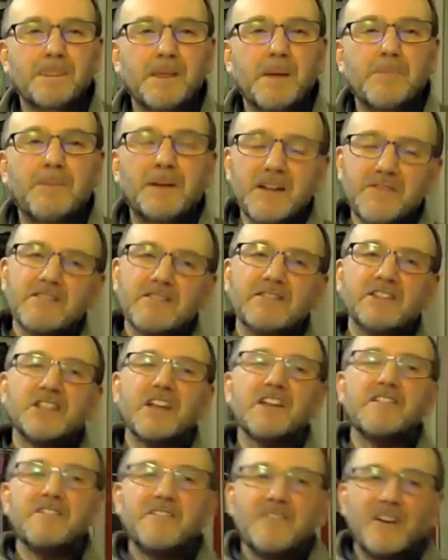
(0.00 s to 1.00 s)
But if there is
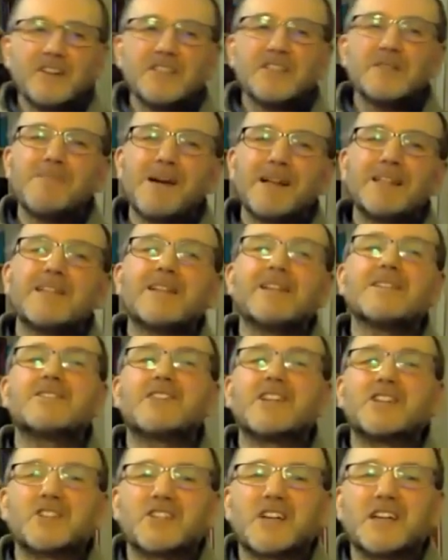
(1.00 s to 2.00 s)
a fundamental
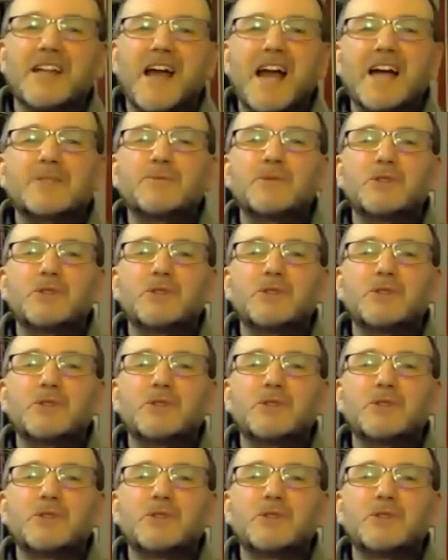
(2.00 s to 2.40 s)
disconnect